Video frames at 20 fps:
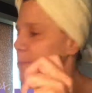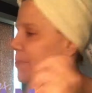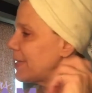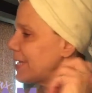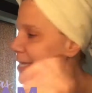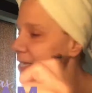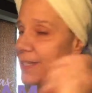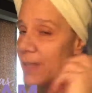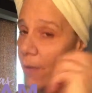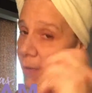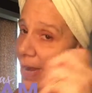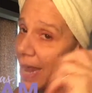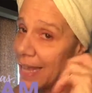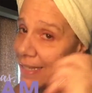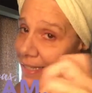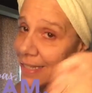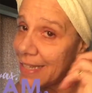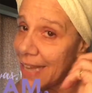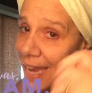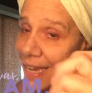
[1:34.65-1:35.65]
please don't
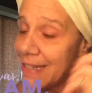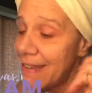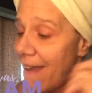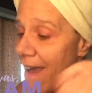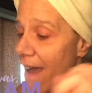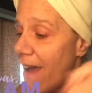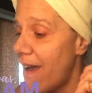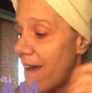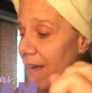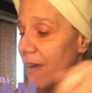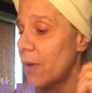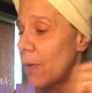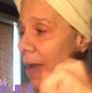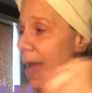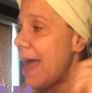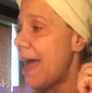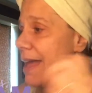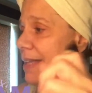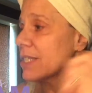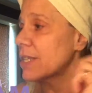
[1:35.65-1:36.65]
hesitate to
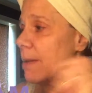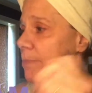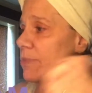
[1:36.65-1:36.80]
ask.